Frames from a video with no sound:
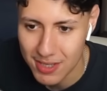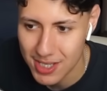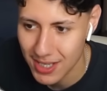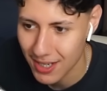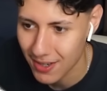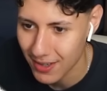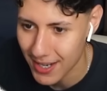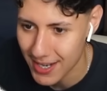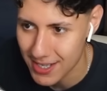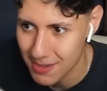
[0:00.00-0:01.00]
of his shit
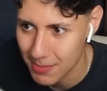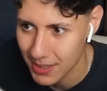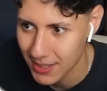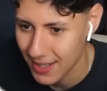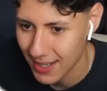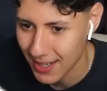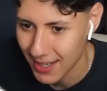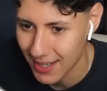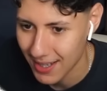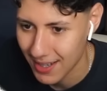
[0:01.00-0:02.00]
crash, but
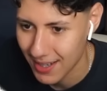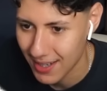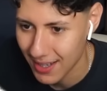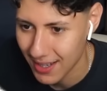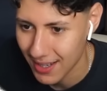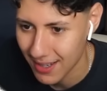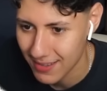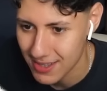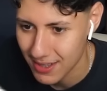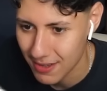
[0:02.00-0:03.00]
god
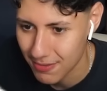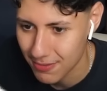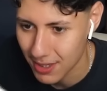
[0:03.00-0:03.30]
damn, it's already